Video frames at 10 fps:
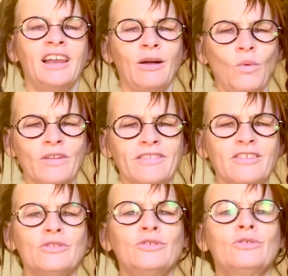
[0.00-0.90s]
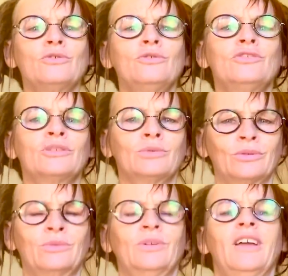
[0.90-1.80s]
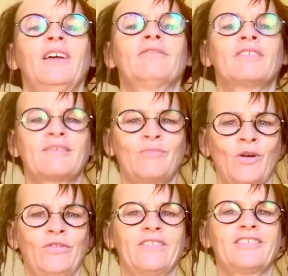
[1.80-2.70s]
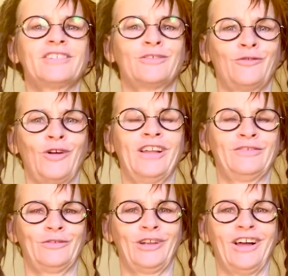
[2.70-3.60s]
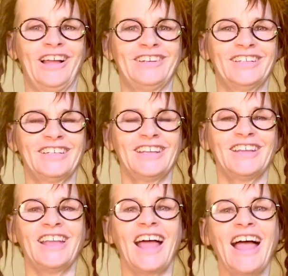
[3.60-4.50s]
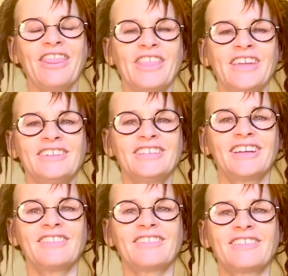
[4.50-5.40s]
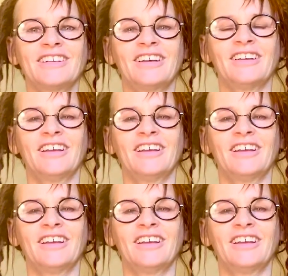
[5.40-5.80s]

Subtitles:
Like, what's your usual response to fight and flight? And then to consider,